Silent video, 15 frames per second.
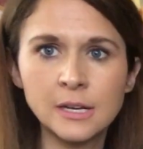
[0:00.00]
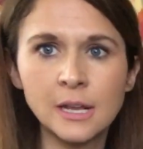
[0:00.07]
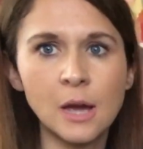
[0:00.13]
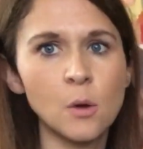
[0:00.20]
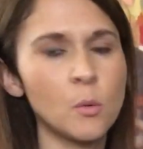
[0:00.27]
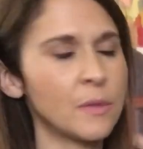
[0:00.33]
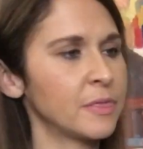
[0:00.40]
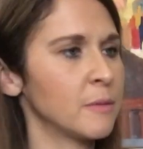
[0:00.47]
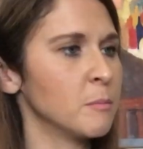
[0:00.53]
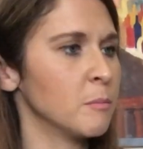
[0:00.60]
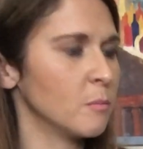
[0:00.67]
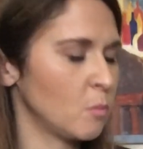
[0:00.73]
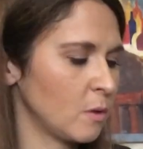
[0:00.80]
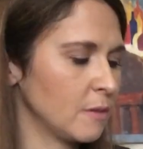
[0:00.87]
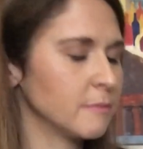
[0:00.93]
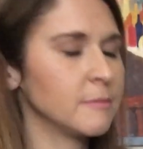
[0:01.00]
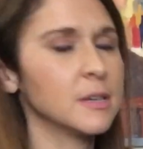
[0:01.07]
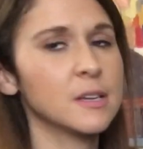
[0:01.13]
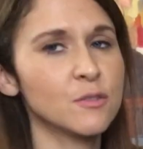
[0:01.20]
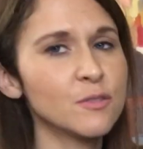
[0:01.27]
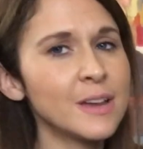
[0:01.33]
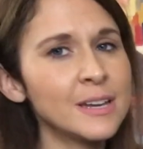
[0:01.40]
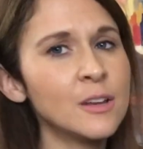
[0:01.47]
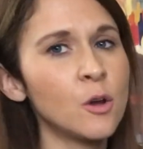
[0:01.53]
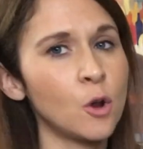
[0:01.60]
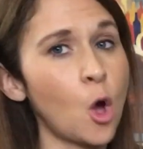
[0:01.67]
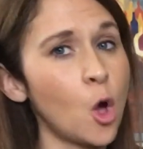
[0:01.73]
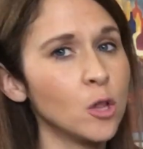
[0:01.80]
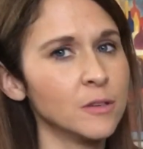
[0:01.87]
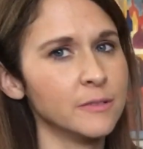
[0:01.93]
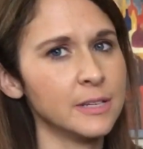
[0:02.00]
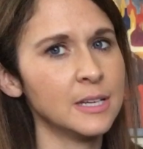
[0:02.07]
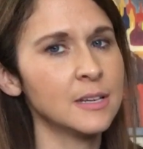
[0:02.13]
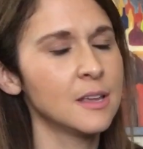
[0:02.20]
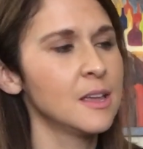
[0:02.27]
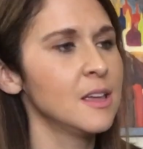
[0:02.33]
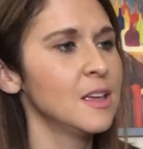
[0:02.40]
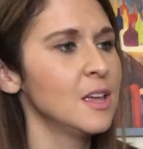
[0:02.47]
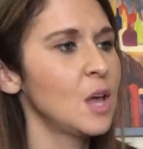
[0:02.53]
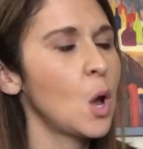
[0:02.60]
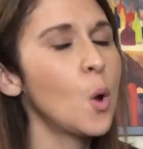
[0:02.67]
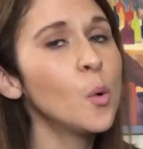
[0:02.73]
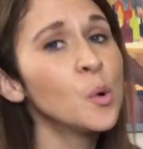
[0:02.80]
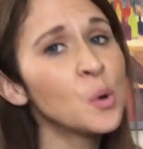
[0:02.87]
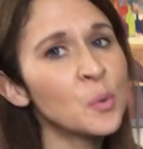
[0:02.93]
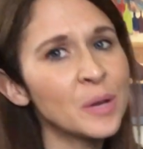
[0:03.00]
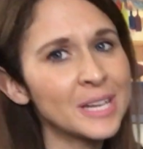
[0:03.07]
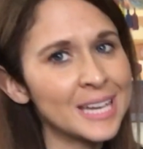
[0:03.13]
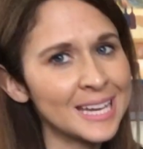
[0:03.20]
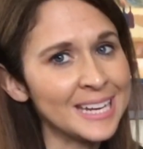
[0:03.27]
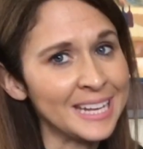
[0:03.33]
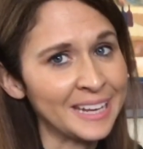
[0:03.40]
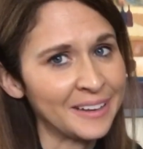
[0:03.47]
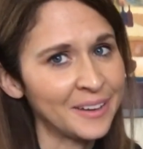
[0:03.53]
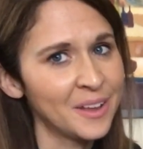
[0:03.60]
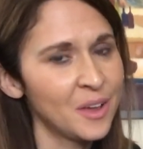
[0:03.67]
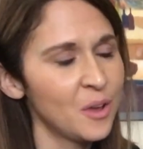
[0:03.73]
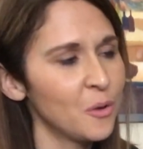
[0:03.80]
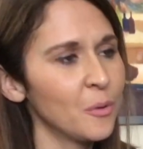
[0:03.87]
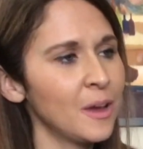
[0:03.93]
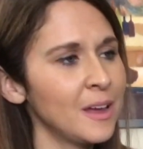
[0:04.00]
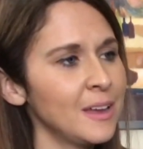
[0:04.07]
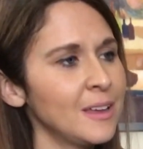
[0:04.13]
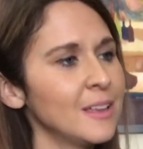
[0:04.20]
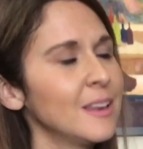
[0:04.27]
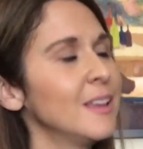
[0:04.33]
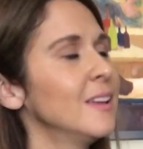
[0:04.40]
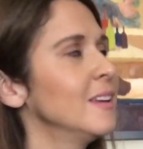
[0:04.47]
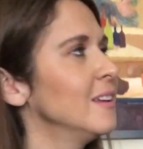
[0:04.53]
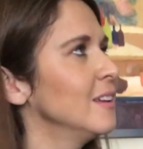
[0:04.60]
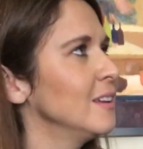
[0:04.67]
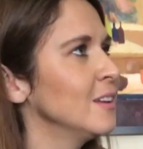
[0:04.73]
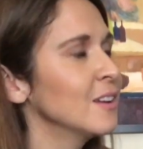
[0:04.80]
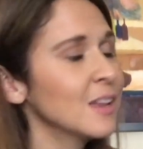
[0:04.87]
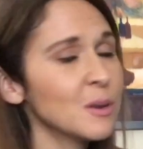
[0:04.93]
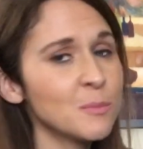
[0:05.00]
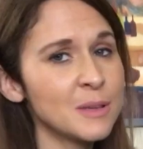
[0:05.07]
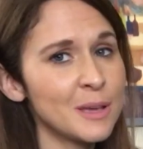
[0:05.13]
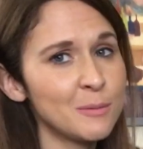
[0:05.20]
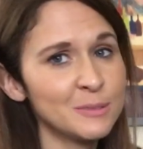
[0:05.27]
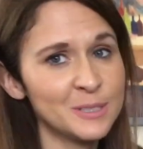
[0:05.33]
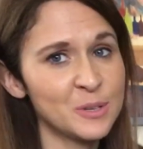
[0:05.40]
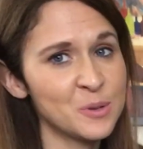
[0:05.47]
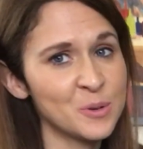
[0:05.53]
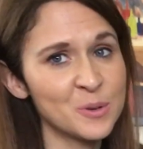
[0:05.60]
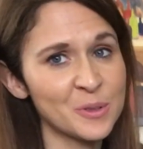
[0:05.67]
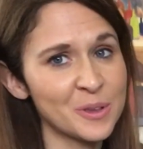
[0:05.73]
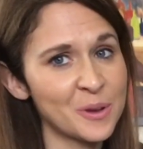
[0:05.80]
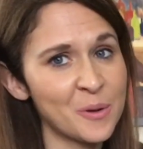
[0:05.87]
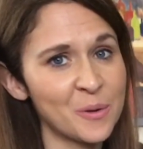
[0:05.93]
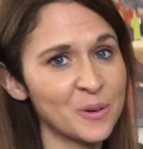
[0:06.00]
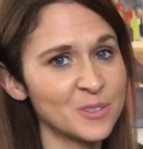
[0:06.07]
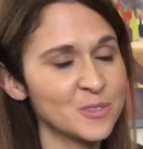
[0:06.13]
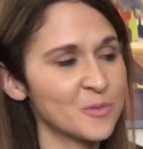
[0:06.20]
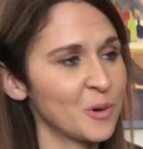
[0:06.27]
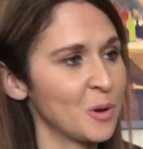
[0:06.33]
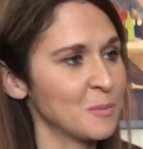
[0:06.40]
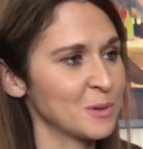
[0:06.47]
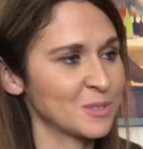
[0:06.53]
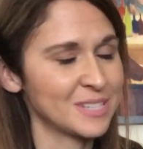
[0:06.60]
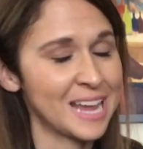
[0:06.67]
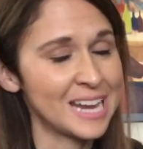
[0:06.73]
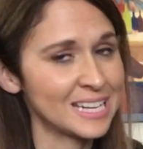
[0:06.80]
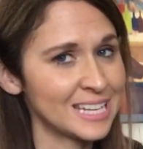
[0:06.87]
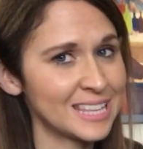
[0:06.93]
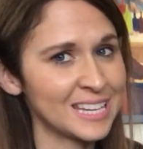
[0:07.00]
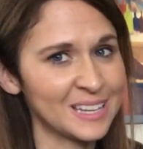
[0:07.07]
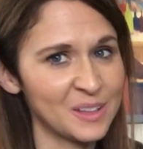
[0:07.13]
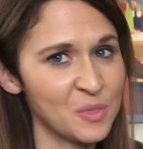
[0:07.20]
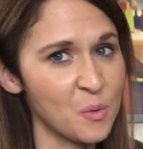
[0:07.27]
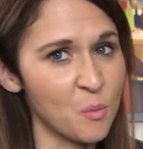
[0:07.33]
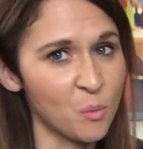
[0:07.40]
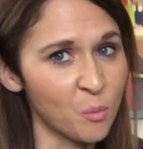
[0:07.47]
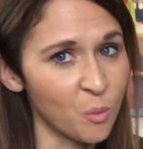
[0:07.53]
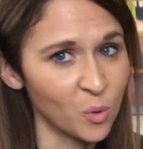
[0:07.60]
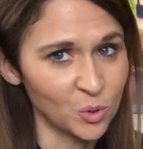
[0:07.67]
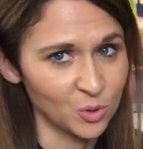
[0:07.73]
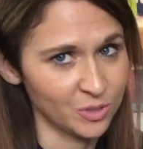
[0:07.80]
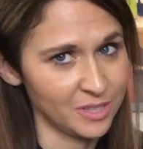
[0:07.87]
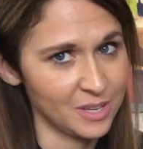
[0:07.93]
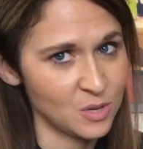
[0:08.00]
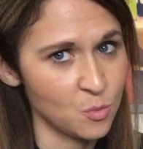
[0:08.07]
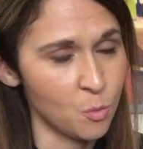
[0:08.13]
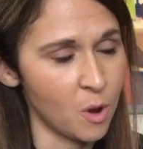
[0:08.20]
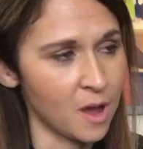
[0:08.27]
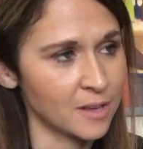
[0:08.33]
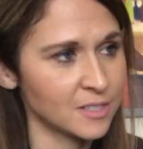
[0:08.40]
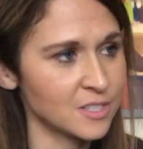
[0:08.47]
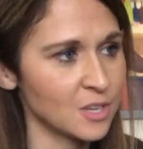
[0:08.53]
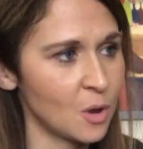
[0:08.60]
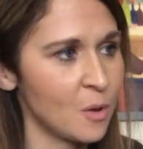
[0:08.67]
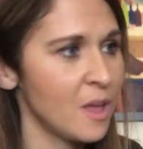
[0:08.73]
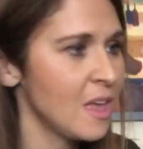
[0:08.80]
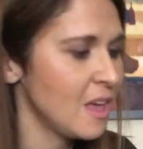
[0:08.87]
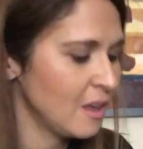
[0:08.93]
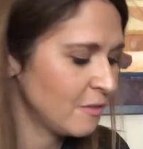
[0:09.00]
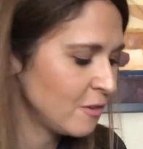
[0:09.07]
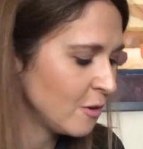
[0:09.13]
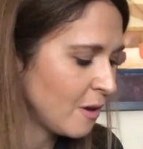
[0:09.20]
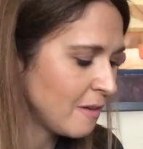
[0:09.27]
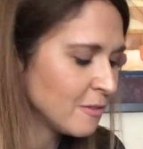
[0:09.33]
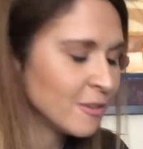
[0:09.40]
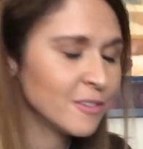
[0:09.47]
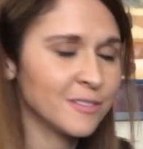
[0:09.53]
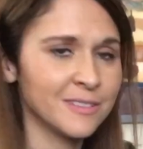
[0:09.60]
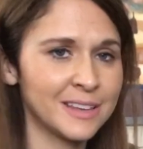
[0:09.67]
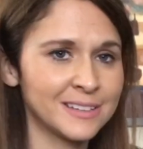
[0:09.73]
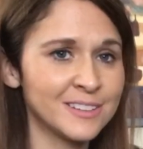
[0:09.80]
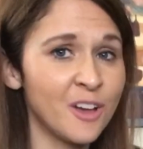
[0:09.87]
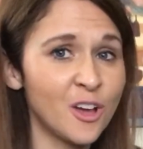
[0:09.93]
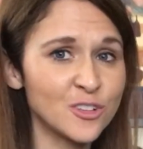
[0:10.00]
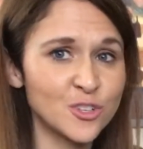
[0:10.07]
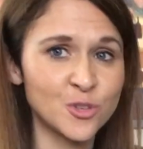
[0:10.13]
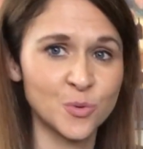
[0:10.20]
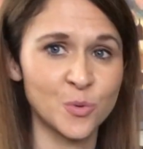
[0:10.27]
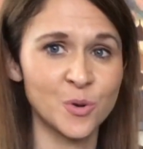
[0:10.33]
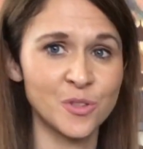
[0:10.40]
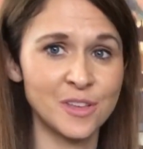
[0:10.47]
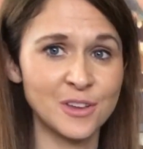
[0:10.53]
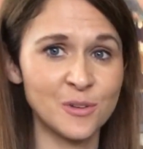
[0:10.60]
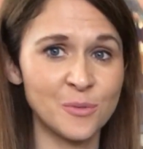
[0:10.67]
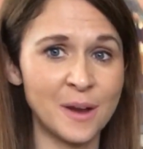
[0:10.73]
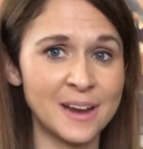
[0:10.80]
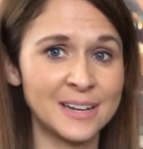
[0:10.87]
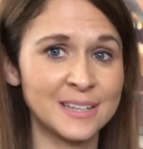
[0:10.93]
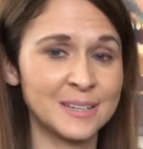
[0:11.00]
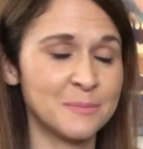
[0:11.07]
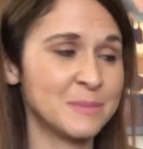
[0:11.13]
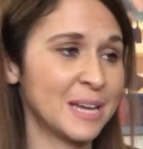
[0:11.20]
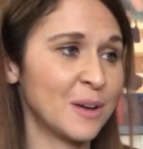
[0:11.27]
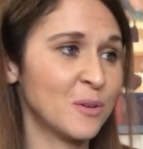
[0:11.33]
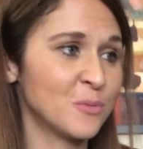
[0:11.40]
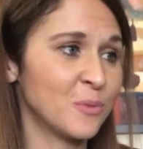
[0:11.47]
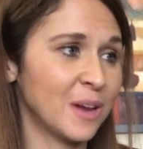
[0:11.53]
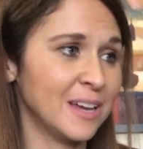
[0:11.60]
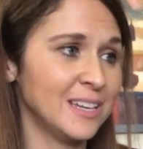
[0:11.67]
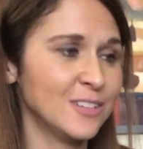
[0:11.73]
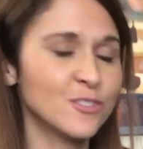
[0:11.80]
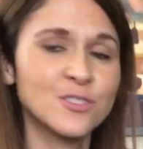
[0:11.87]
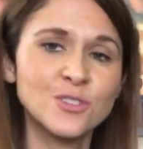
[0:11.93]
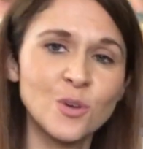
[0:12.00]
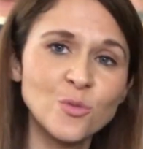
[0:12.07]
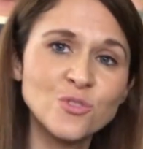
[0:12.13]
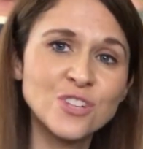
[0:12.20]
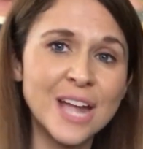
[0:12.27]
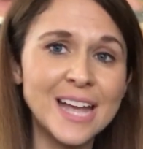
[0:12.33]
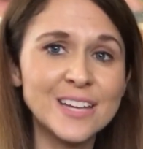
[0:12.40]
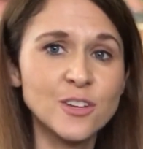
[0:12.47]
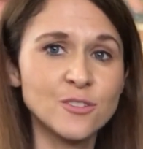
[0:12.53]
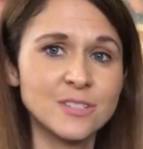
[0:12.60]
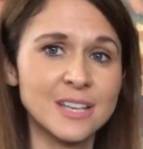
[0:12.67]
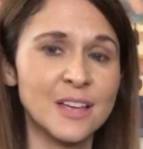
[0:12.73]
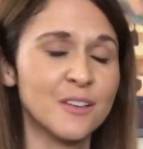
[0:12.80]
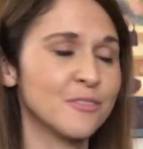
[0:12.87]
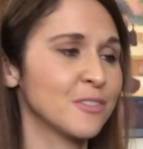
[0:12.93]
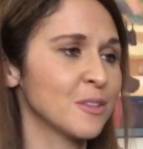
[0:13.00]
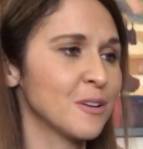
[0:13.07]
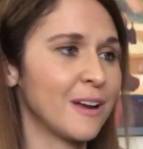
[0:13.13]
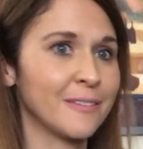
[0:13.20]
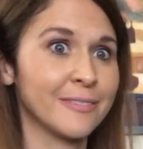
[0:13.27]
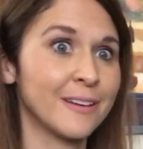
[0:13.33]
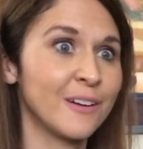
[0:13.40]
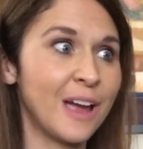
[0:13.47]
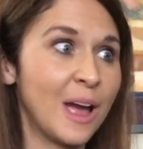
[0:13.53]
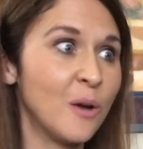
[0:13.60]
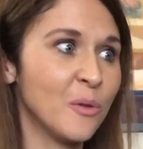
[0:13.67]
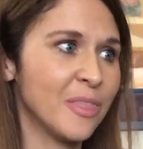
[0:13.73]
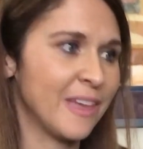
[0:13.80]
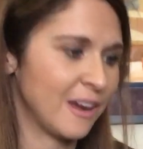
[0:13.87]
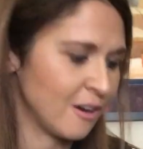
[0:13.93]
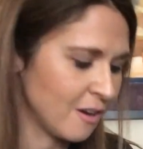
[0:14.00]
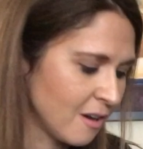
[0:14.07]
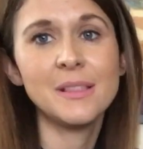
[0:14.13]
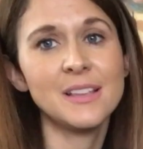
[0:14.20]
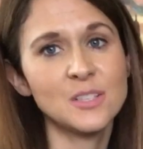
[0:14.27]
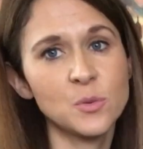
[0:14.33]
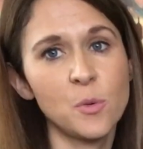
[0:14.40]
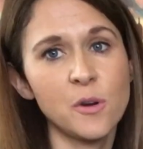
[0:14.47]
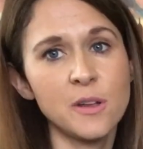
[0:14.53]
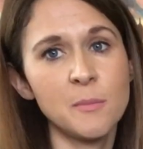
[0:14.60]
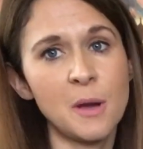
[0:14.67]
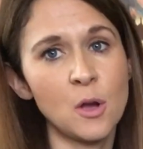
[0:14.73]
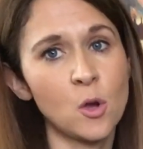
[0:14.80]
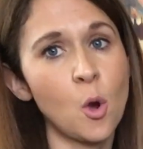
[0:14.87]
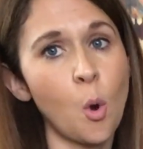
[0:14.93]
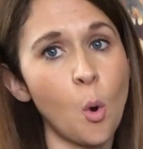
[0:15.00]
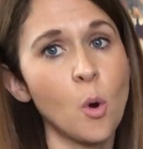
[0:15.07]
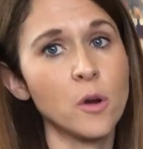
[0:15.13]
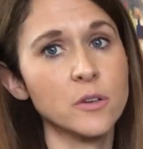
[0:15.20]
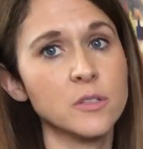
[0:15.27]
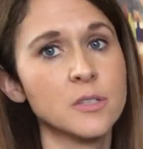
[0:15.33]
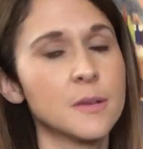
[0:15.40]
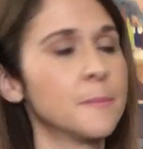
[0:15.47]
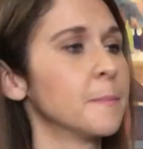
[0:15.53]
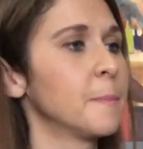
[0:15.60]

out what you can find out all of it. Who are we kidding, right? You're going to be able to Google the chords for almost anything in the world that you want. So if you're ever like not sure that you're writing them down right, just go check yourself. They're out there. Let's worry about chords.